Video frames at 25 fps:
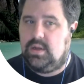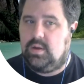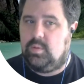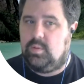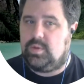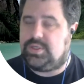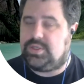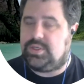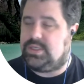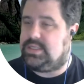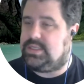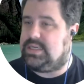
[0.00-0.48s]

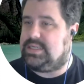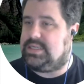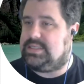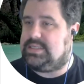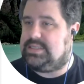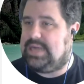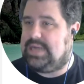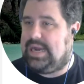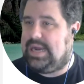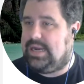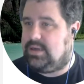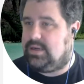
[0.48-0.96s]
which is
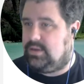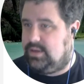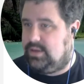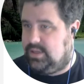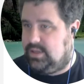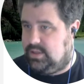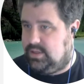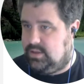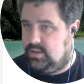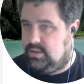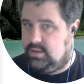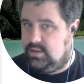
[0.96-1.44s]

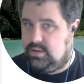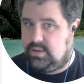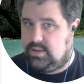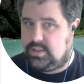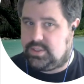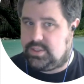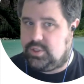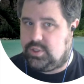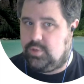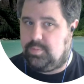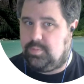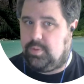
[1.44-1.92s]
exactly the
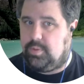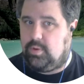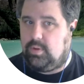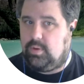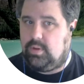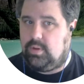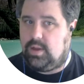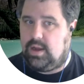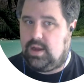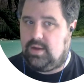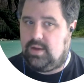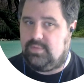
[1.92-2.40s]

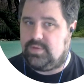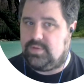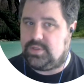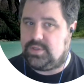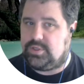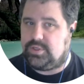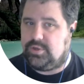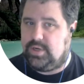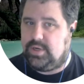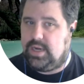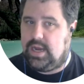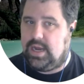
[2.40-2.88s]
tuple of the
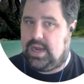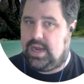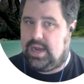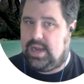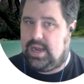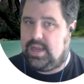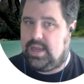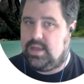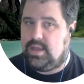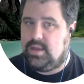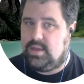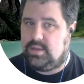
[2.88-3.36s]
string
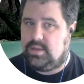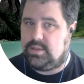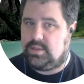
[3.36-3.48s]
hi,